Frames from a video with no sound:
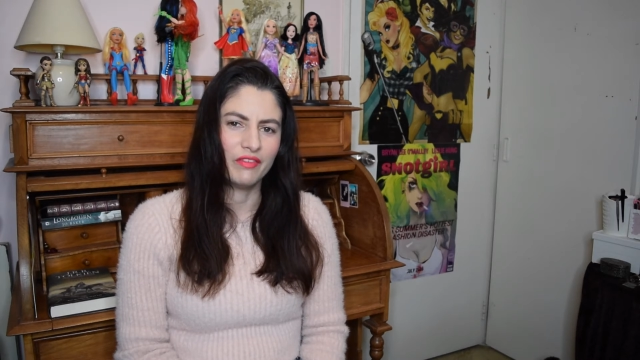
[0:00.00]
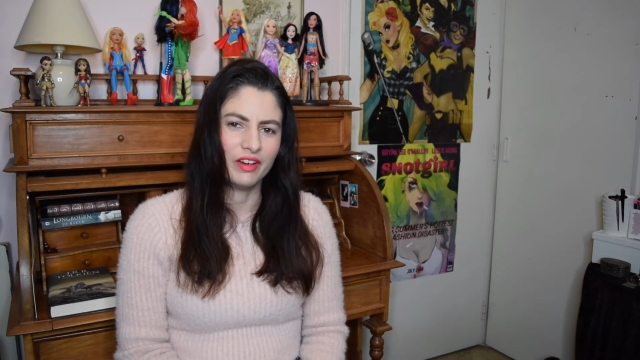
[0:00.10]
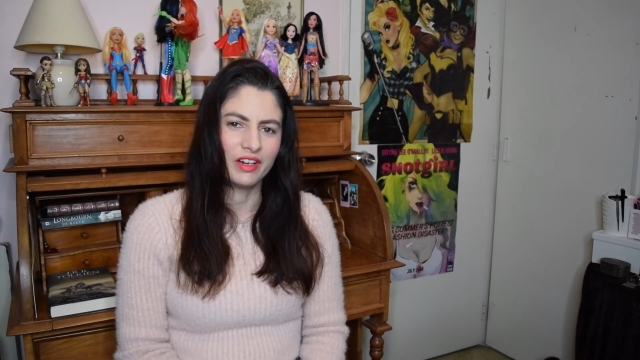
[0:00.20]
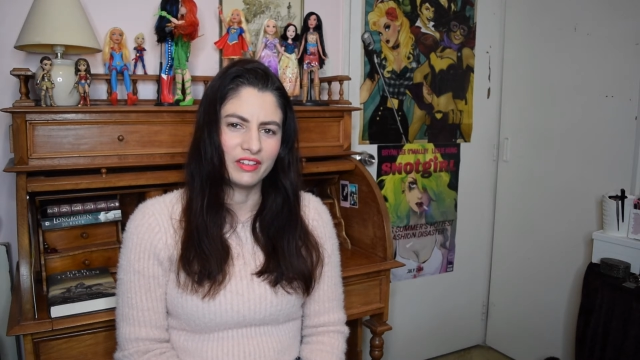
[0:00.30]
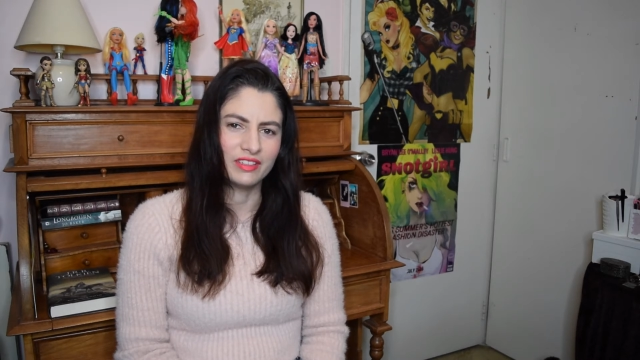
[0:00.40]

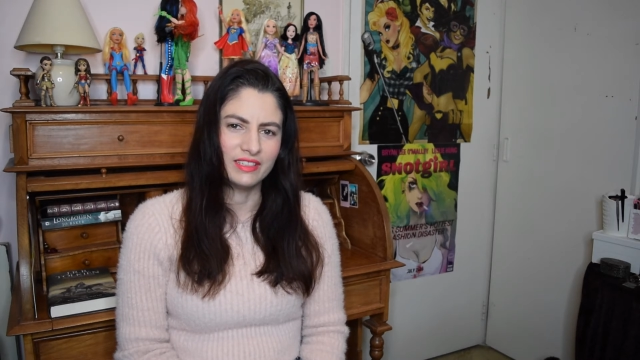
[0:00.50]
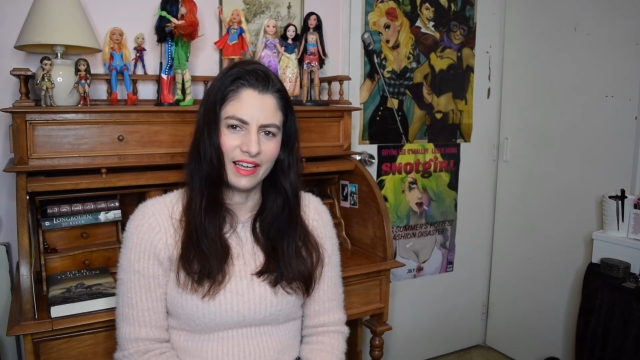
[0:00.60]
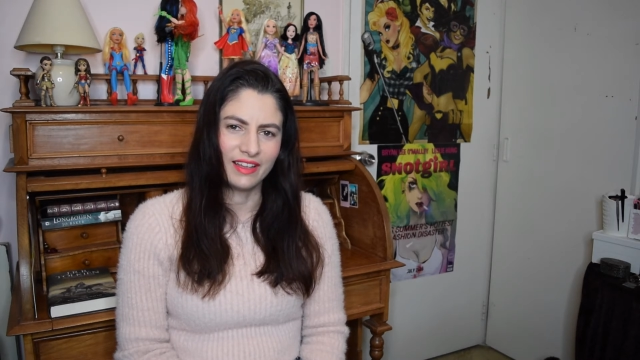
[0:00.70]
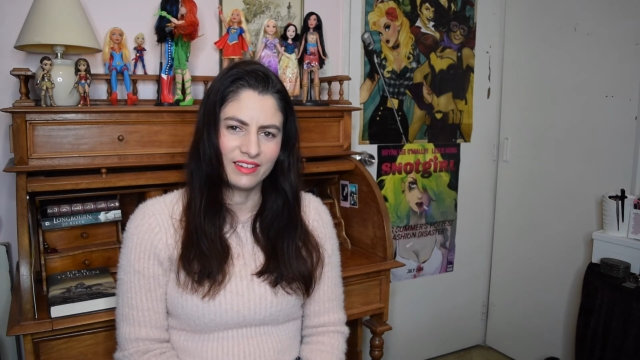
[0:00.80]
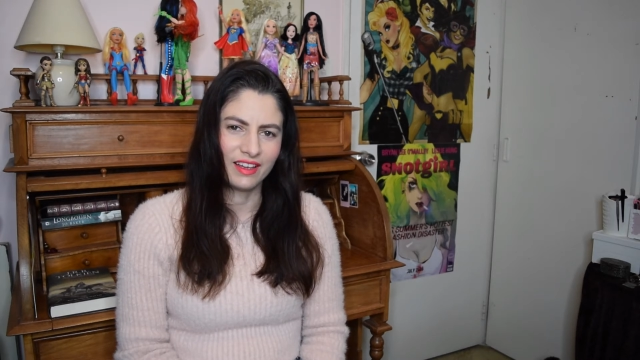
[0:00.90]
very good
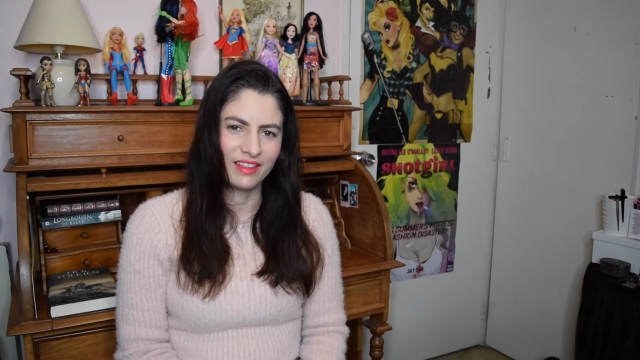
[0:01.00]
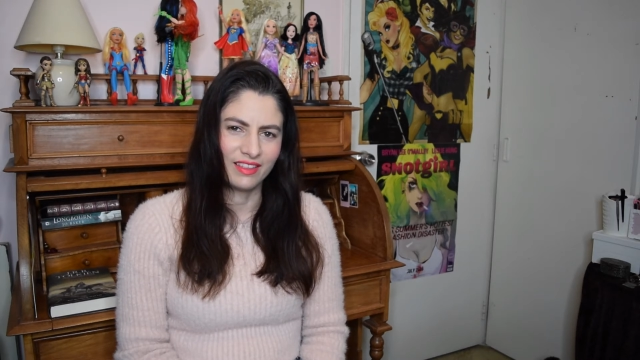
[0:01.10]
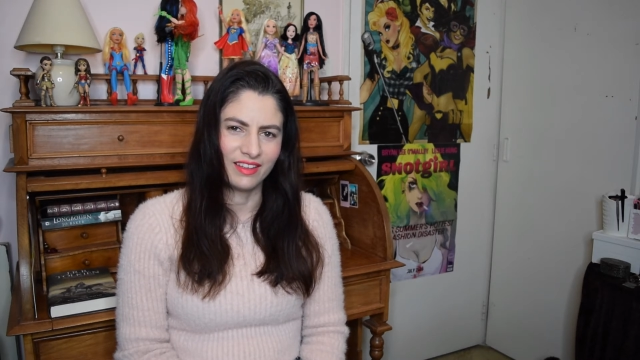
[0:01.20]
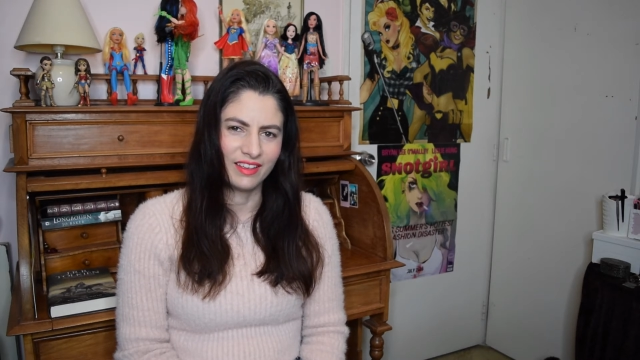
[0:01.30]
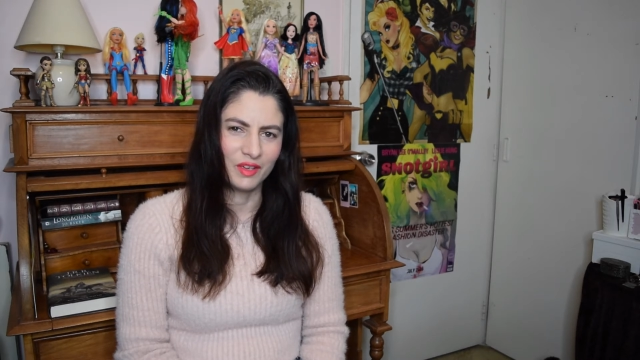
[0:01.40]
dad. I
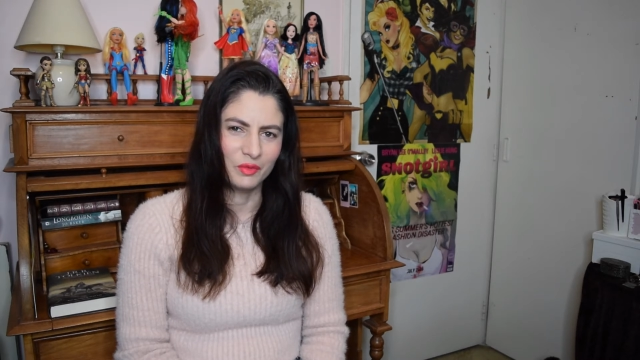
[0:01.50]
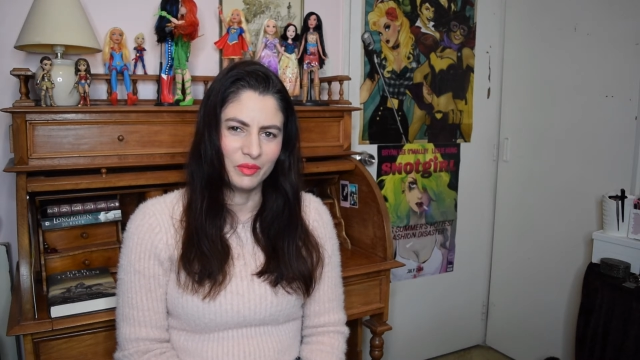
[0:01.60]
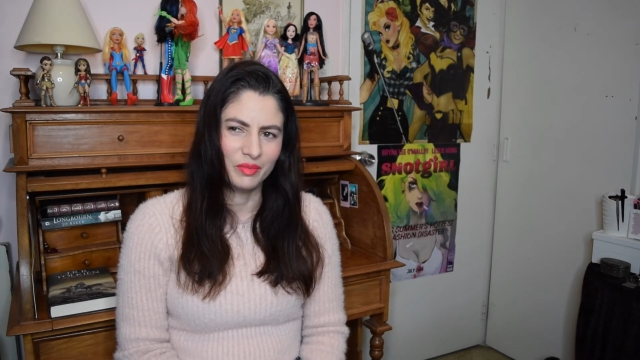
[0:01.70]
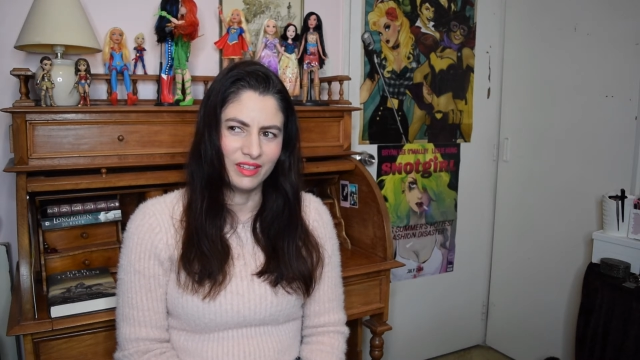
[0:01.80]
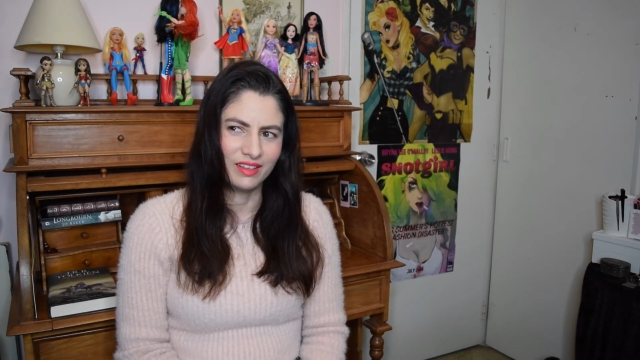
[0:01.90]
think he
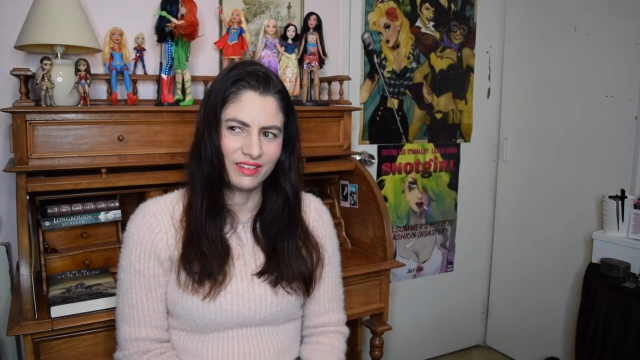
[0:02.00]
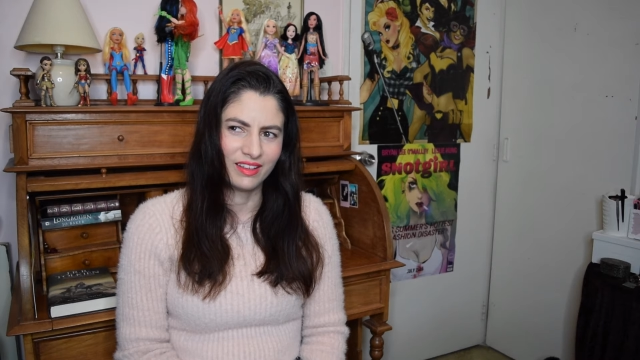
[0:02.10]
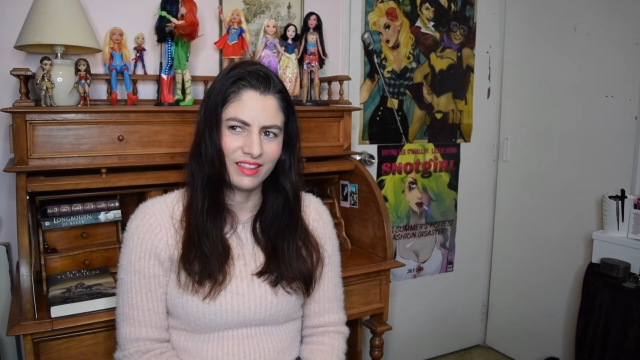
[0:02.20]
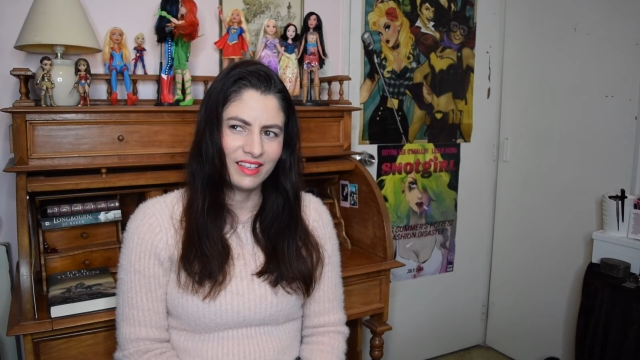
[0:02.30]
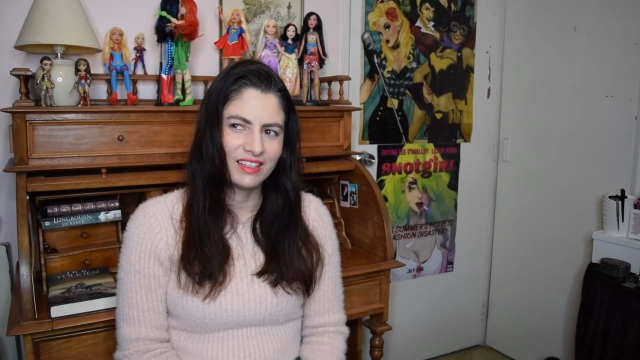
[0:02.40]
would be.
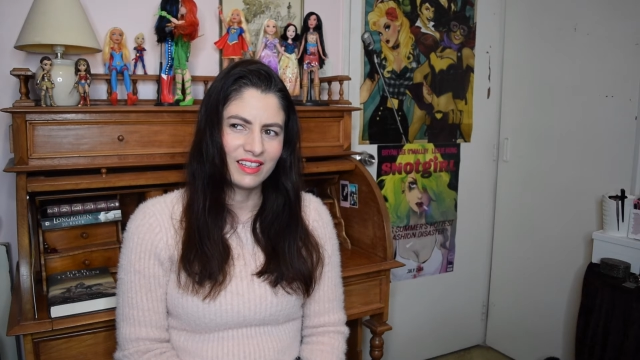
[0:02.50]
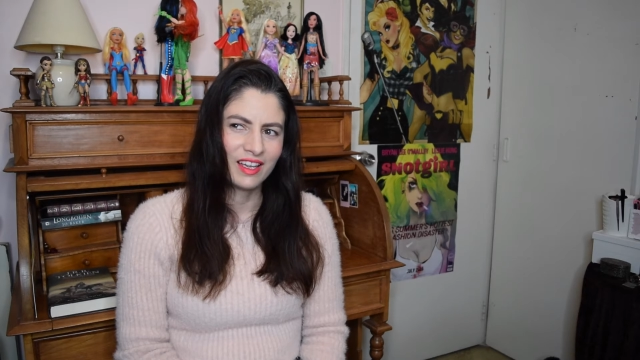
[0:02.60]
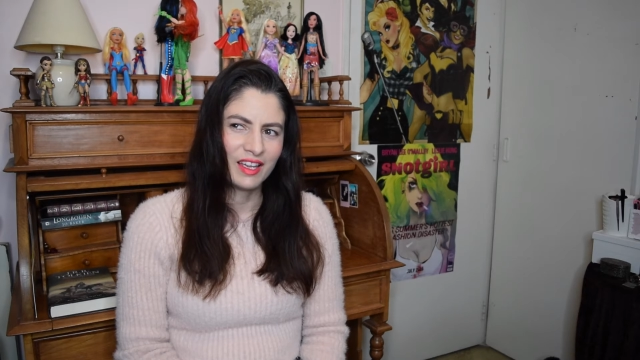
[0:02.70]
I think